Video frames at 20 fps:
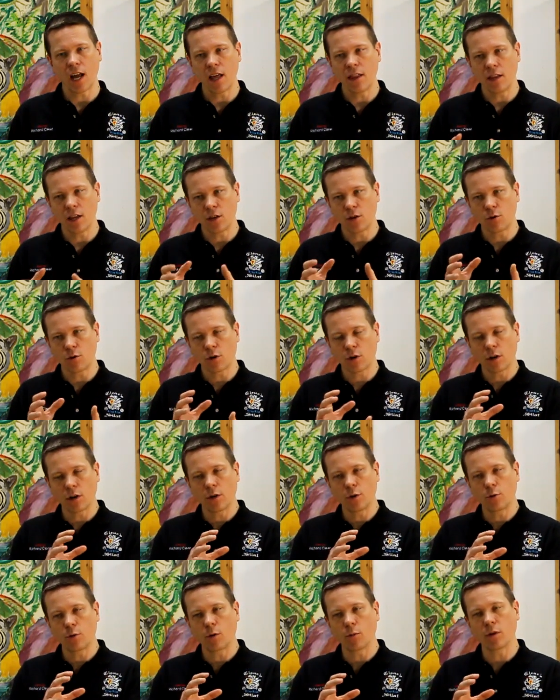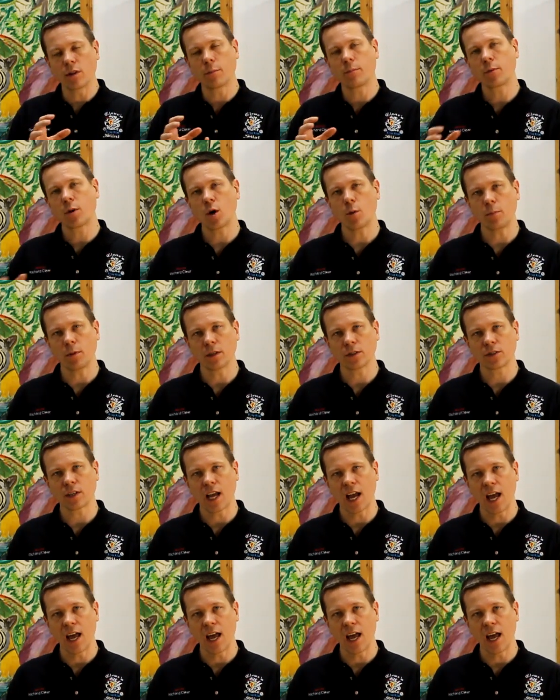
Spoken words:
and then you're going to do it with a purpose,